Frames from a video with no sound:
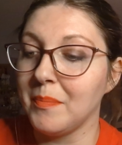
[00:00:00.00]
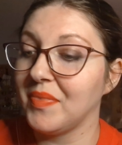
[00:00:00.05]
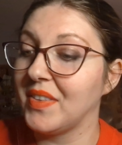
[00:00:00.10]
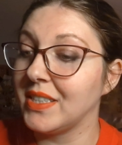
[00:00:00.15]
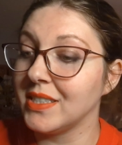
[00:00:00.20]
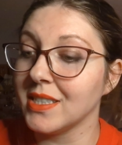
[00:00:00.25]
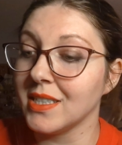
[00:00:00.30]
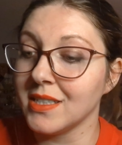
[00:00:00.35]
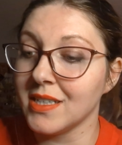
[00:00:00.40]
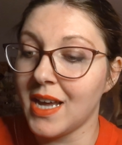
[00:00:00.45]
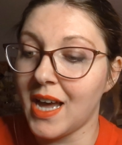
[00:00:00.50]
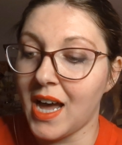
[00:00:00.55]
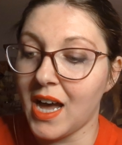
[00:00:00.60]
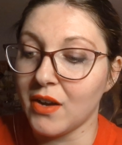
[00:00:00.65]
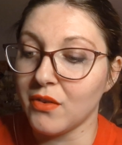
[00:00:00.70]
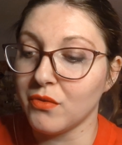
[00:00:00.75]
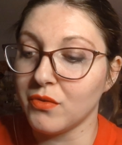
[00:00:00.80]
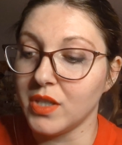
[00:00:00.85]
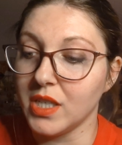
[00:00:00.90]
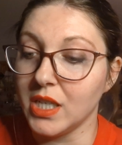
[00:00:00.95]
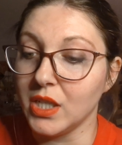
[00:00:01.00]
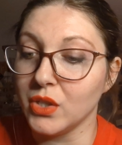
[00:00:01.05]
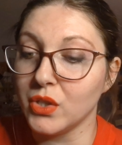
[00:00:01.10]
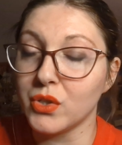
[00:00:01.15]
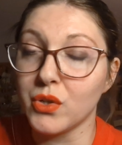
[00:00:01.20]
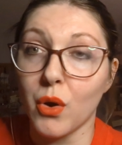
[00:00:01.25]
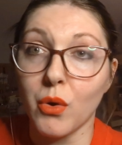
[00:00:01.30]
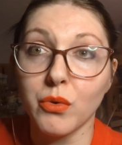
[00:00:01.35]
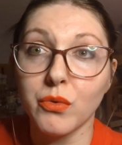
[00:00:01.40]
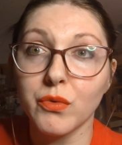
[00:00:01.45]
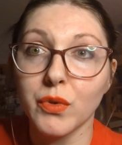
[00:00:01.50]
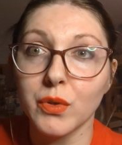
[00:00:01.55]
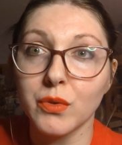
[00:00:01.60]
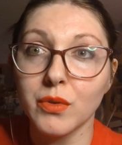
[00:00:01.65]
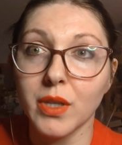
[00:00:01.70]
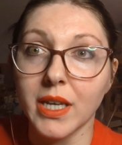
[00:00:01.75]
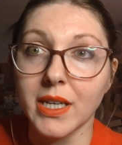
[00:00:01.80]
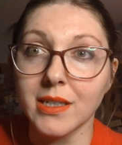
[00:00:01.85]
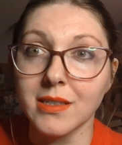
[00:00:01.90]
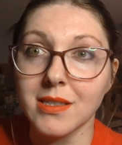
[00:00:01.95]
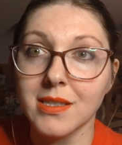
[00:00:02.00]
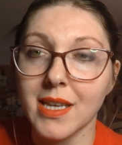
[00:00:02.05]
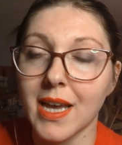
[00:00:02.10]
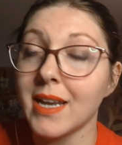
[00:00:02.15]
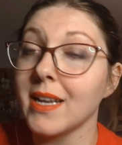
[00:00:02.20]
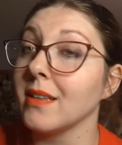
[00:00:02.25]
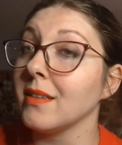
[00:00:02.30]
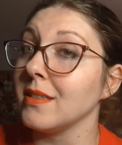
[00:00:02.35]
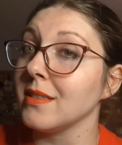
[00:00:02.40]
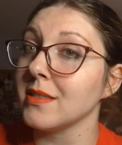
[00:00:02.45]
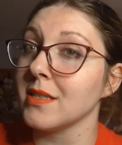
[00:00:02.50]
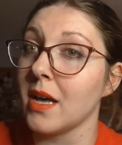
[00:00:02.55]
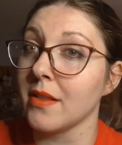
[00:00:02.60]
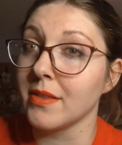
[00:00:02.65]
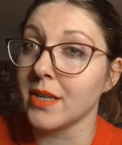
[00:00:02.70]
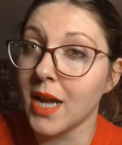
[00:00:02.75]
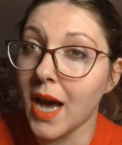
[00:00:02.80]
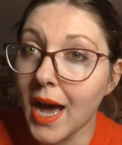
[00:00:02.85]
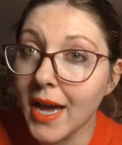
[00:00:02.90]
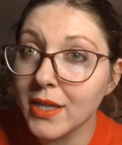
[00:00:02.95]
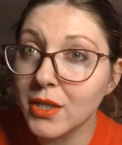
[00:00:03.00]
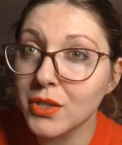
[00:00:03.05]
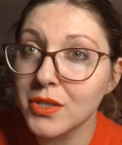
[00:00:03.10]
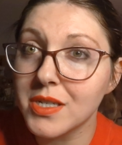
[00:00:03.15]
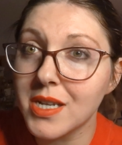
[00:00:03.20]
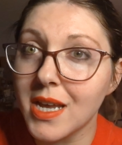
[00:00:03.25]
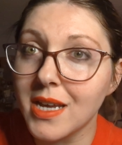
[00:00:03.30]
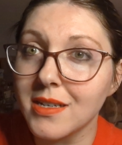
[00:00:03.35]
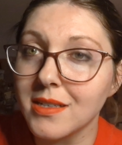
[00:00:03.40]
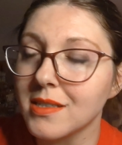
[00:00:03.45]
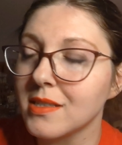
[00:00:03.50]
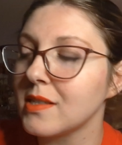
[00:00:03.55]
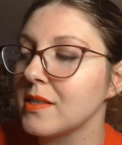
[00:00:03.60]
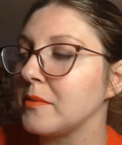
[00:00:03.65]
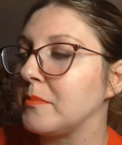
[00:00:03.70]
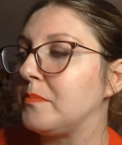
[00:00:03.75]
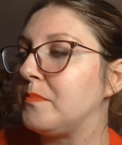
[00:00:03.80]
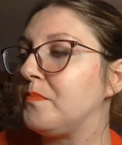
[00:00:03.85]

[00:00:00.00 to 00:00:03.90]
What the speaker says: it didn't have the stone fruit like it said, at least not that I could taste.